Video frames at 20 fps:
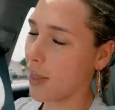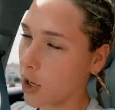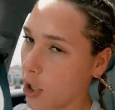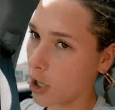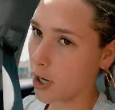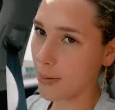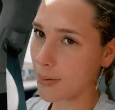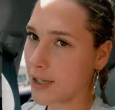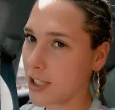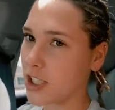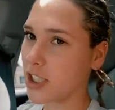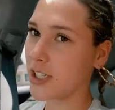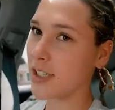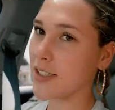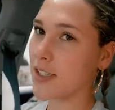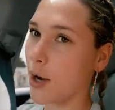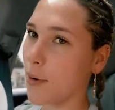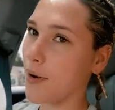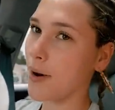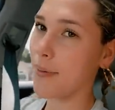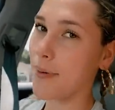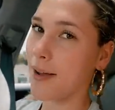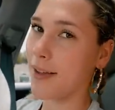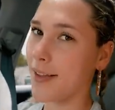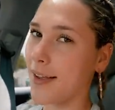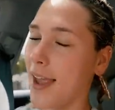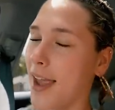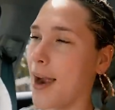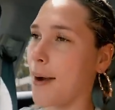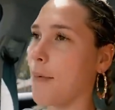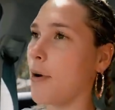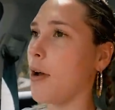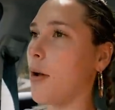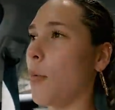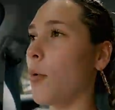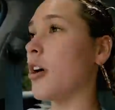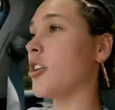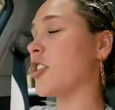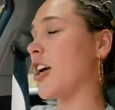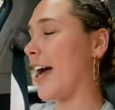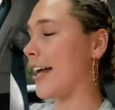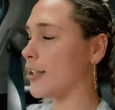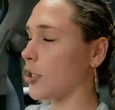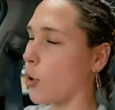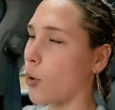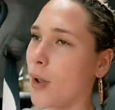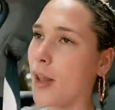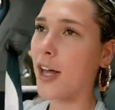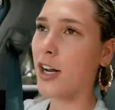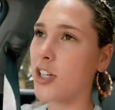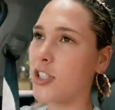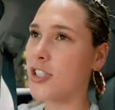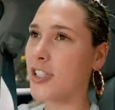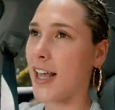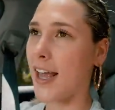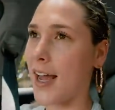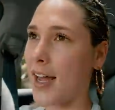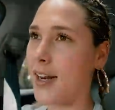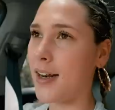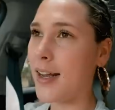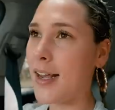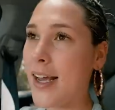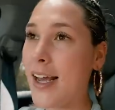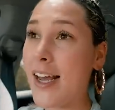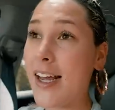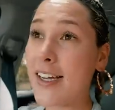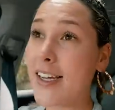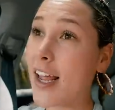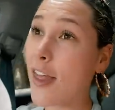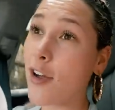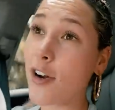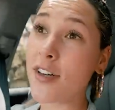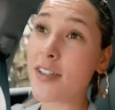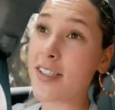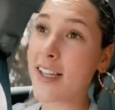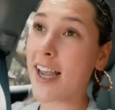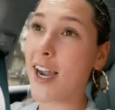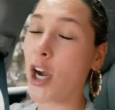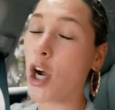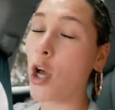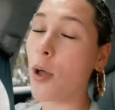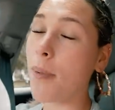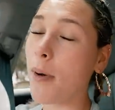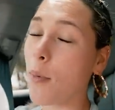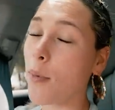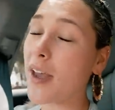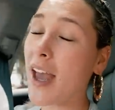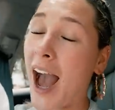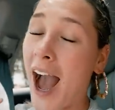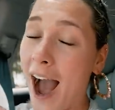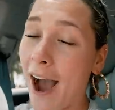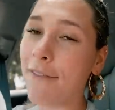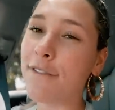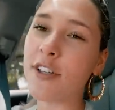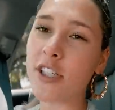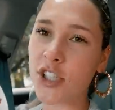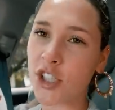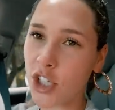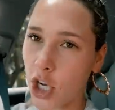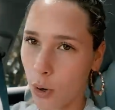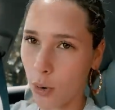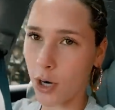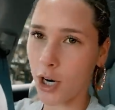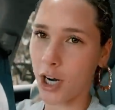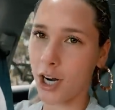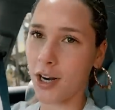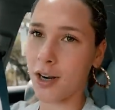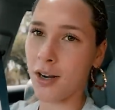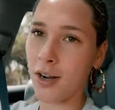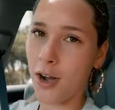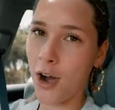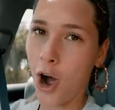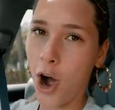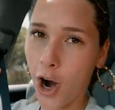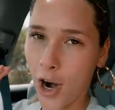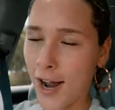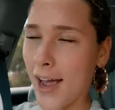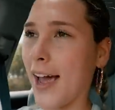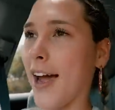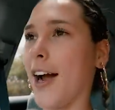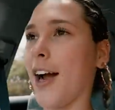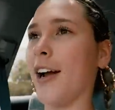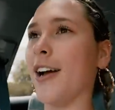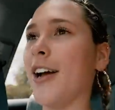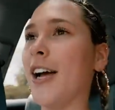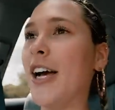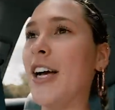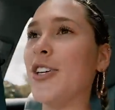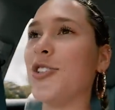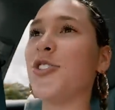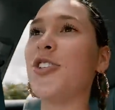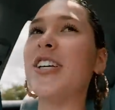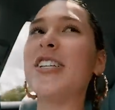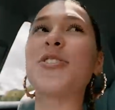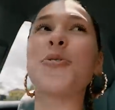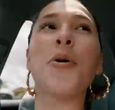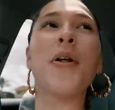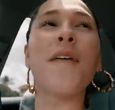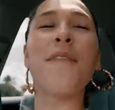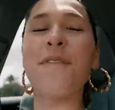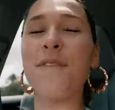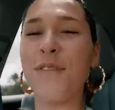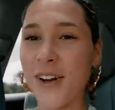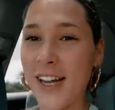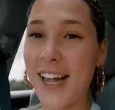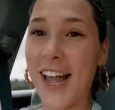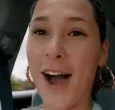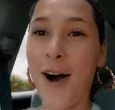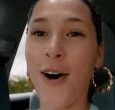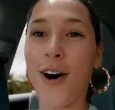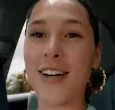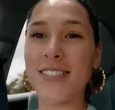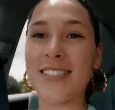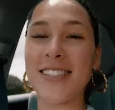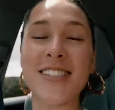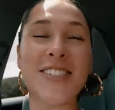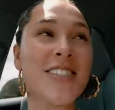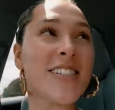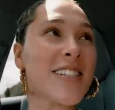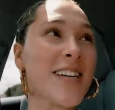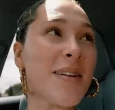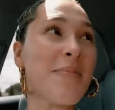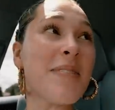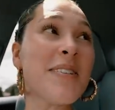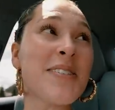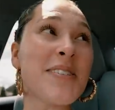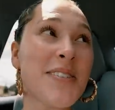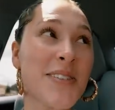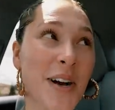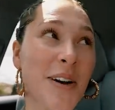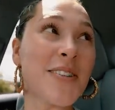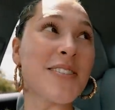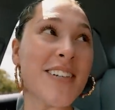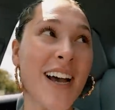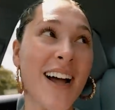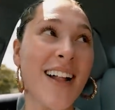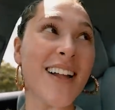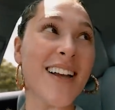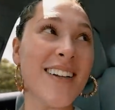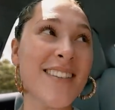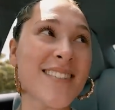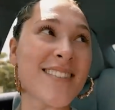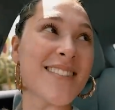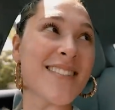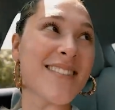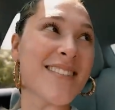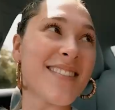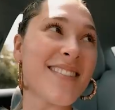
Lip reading: the car because she does not want to be on camera, which I totally understand. Neither does Carol, but we have to show her our hair. She is going to freak out, Austin. She's gonna be so jealous.